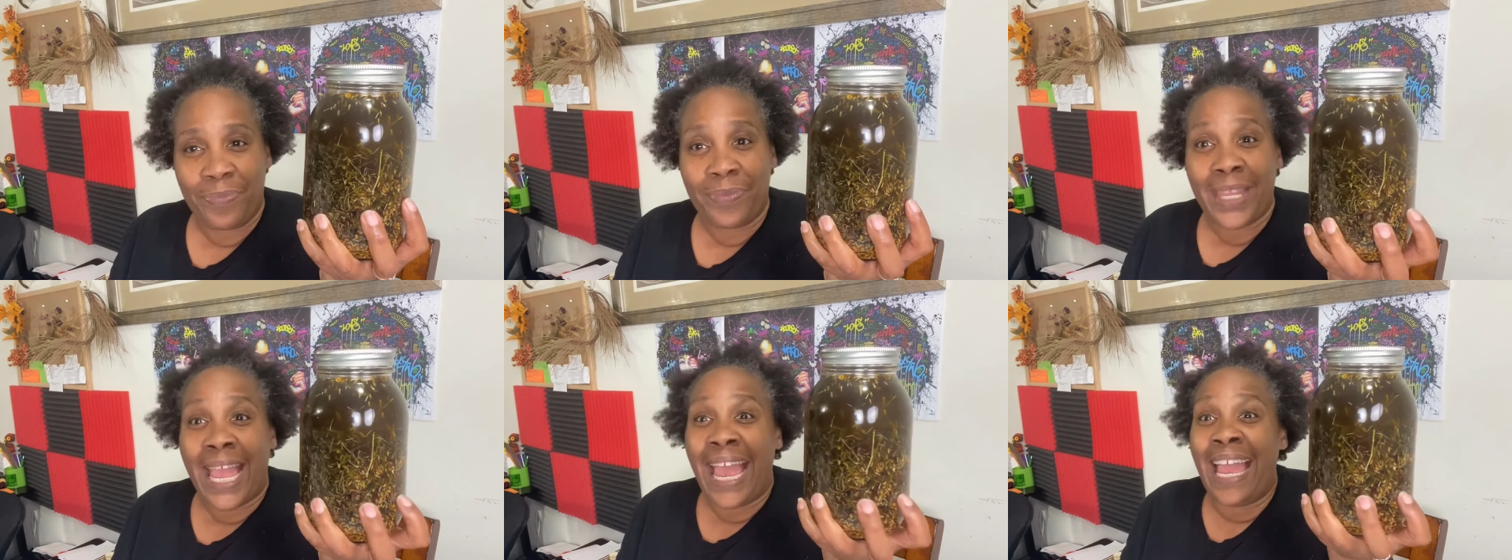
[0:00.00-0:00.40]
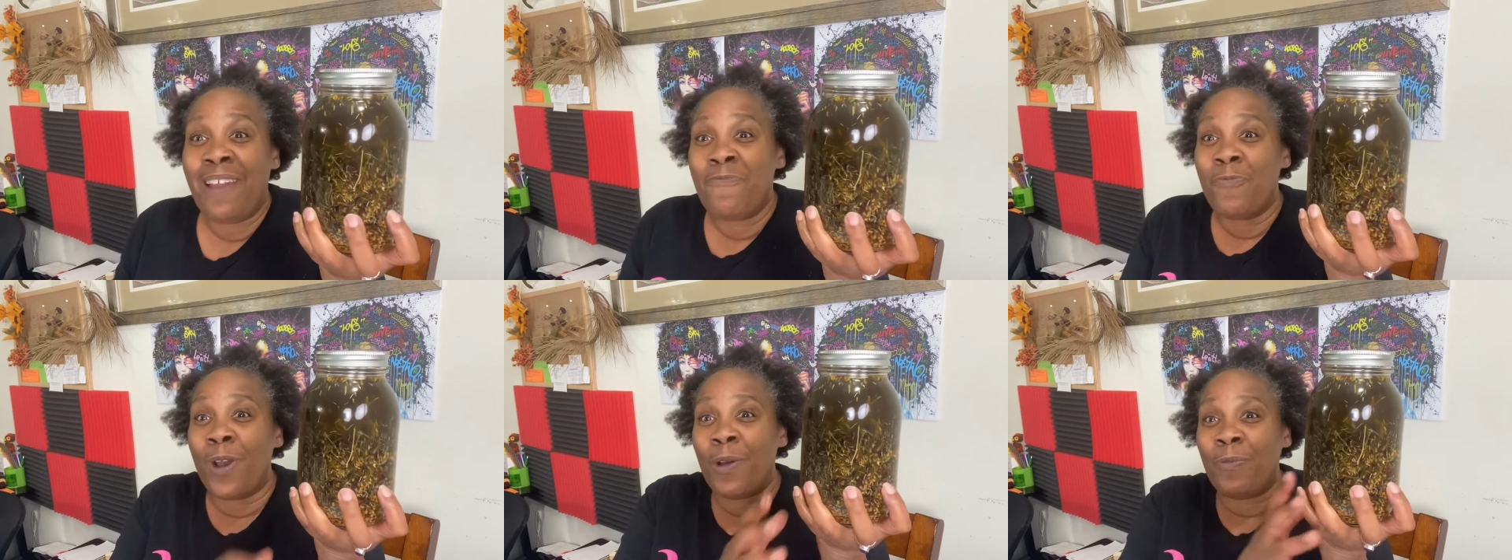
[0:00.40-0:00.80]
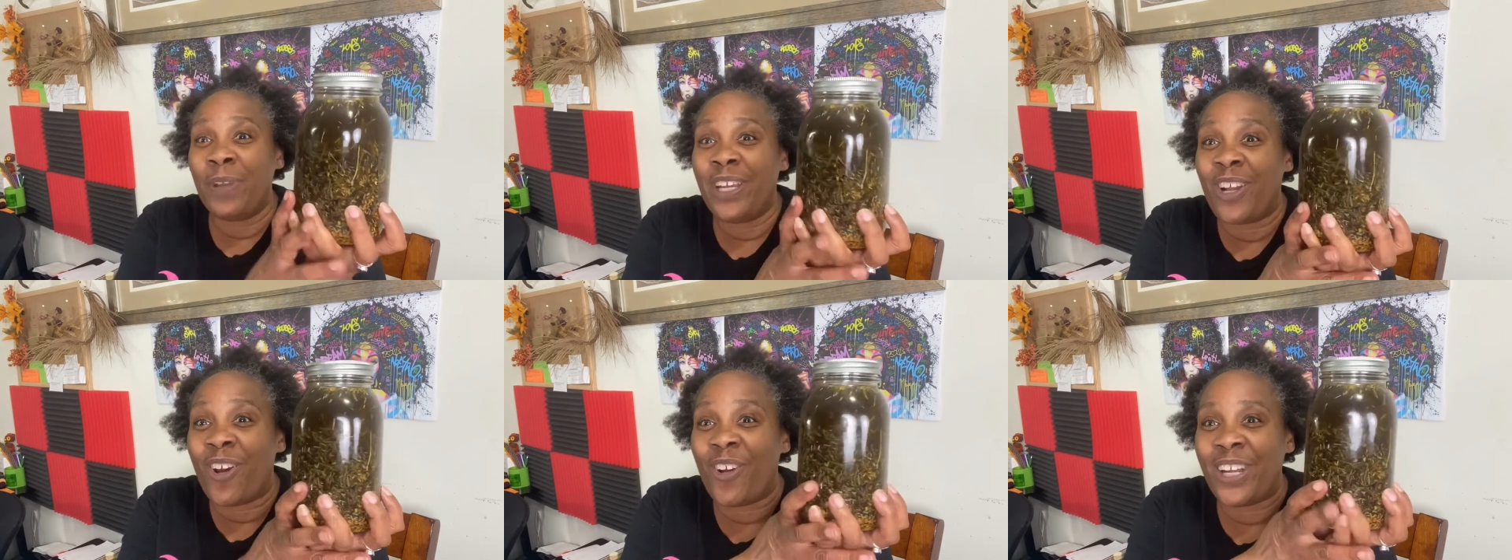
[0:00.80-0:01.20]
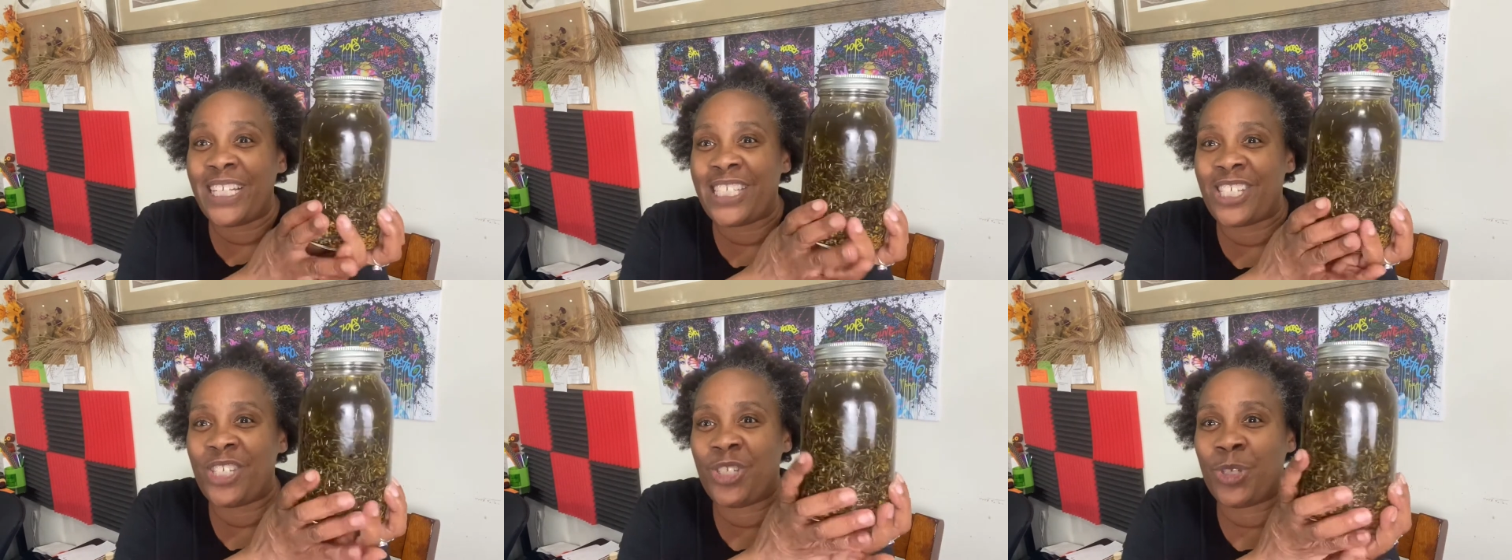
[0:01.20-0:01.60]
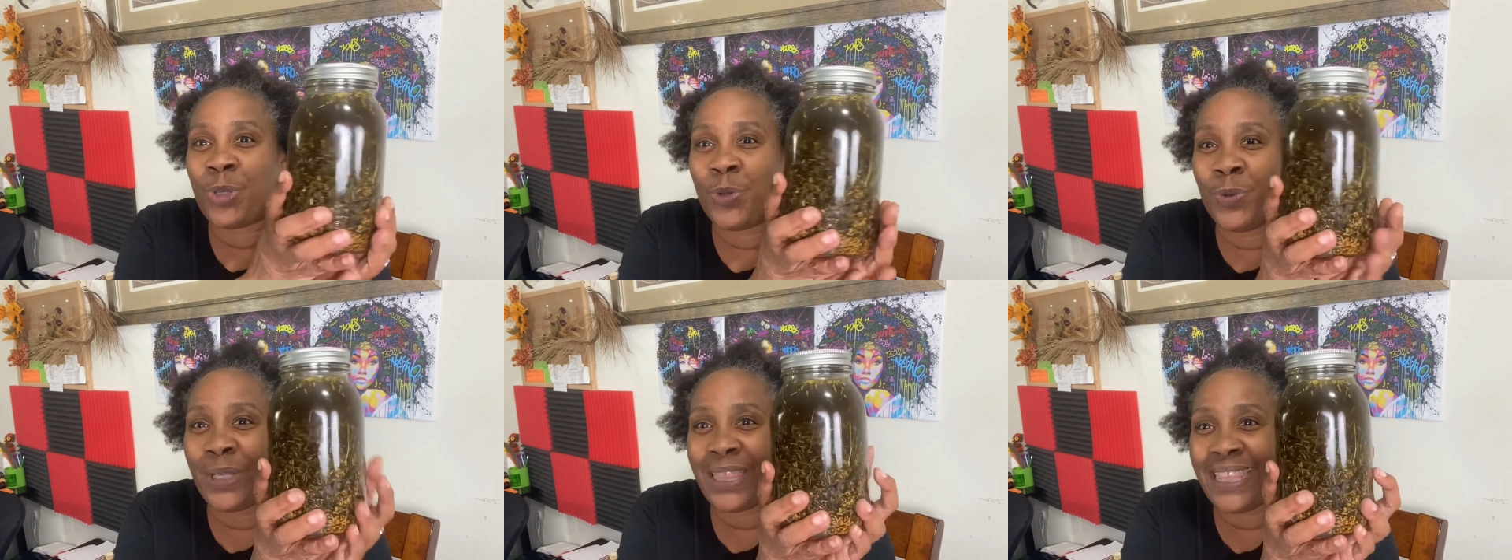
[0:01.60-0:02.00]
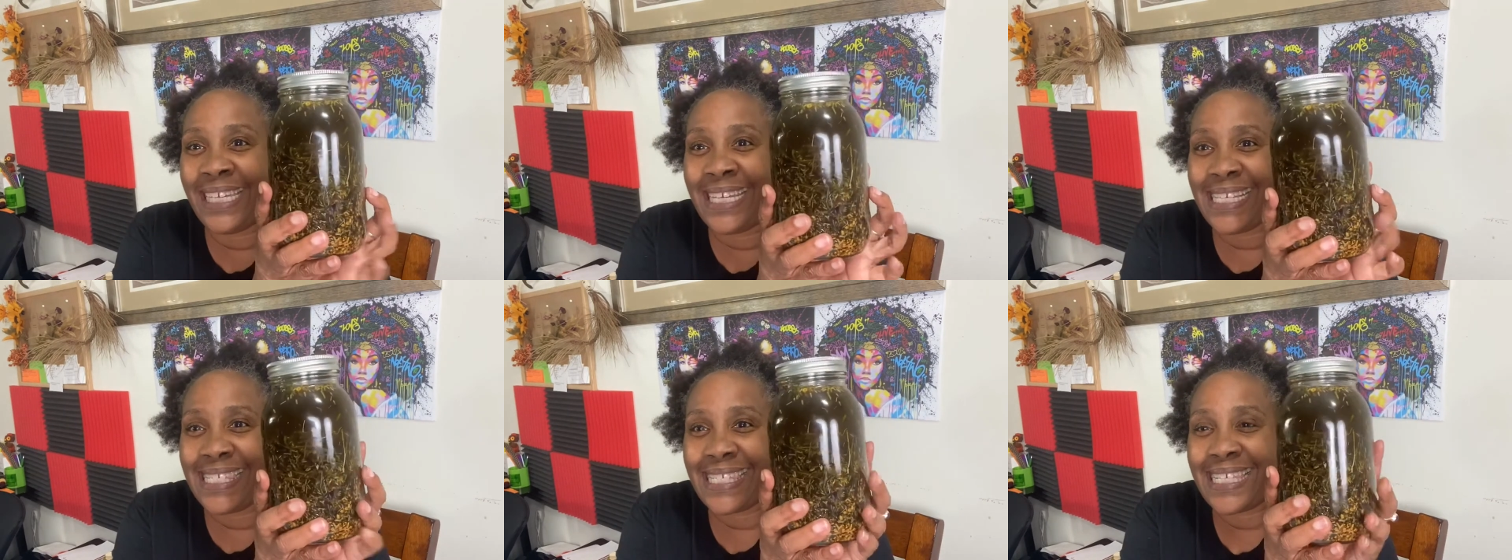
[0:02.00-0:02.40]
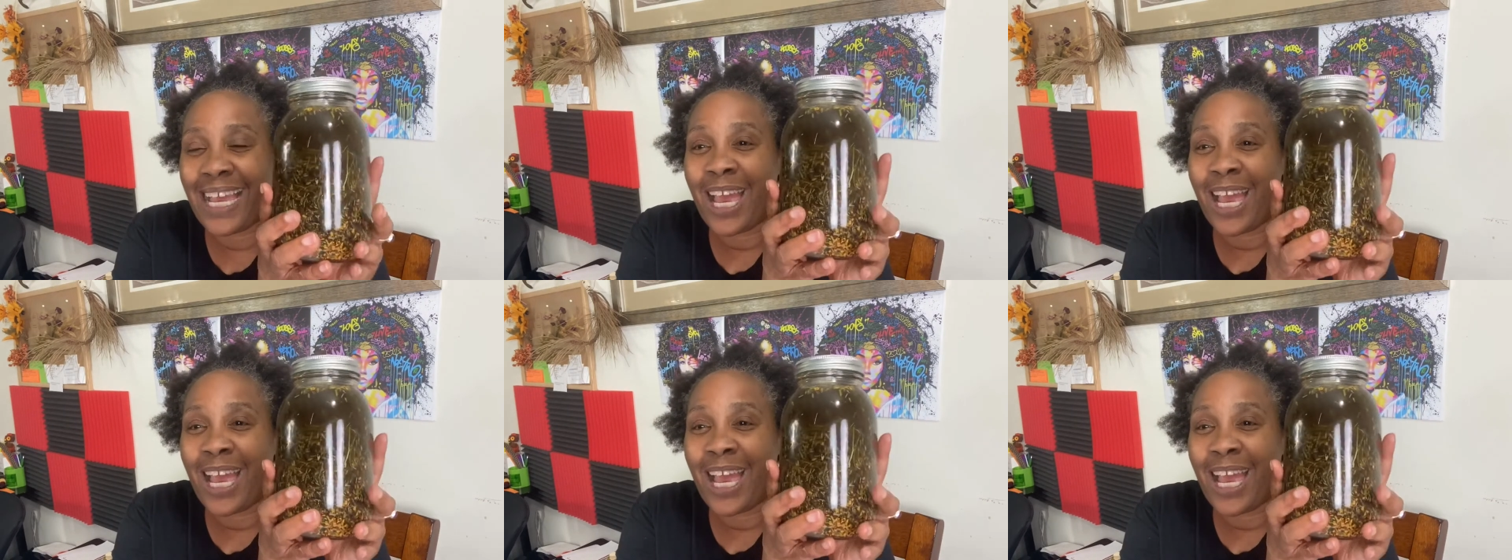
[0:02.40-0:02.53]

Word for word: And what we going to do with this?